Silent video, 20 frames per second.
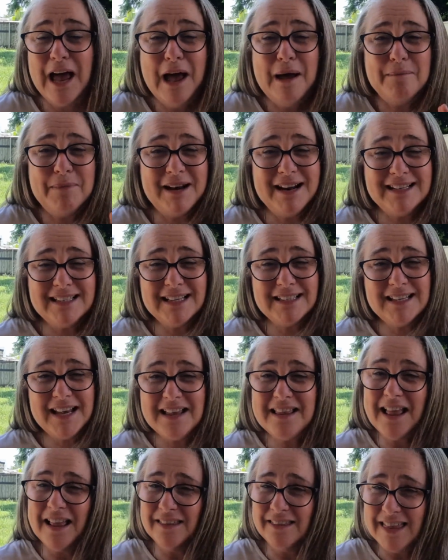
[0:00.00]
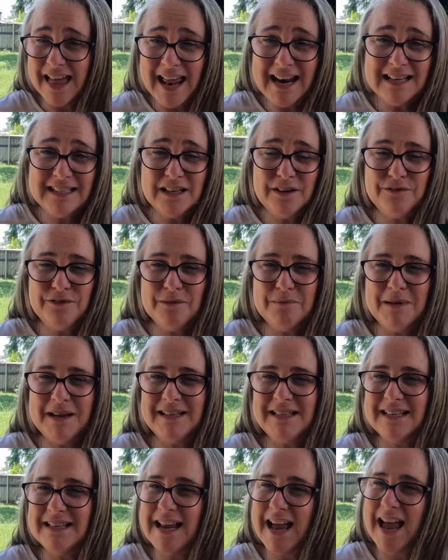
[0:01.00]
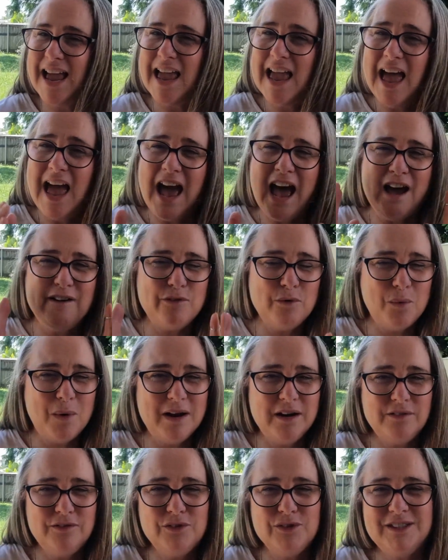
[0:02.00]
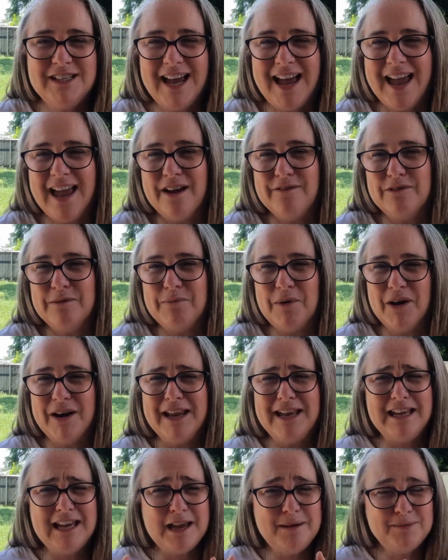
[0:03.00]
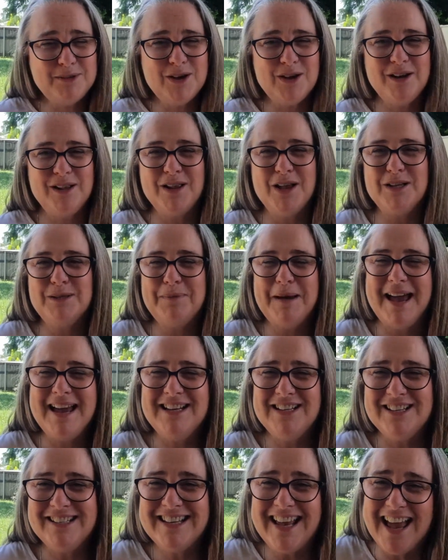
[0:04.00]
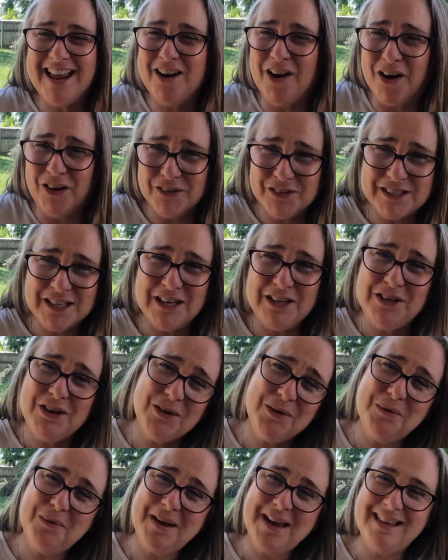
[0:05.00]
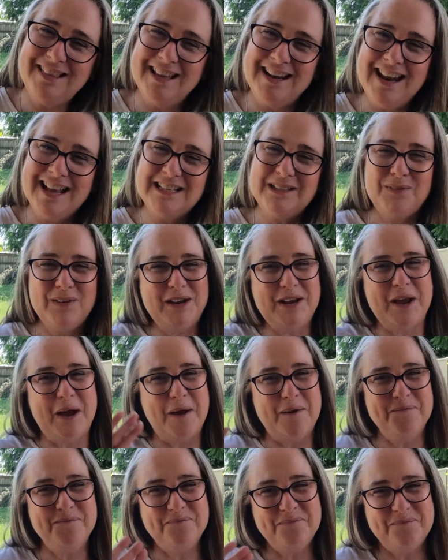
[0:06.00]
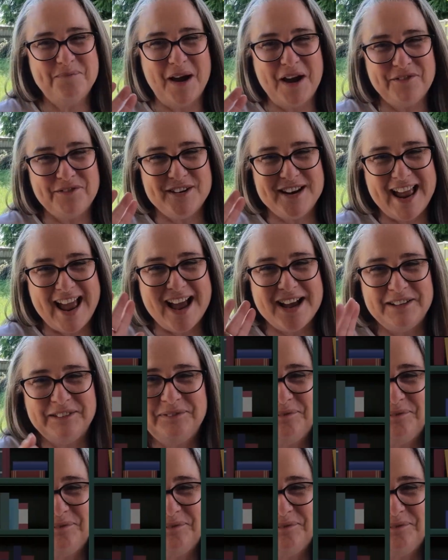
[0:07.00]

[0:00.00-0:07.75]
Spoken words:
But as I said, that is it from me today. Have a wonderful day, everybody. Keep turning those pages, and I'll see you in the next video. Bye for now.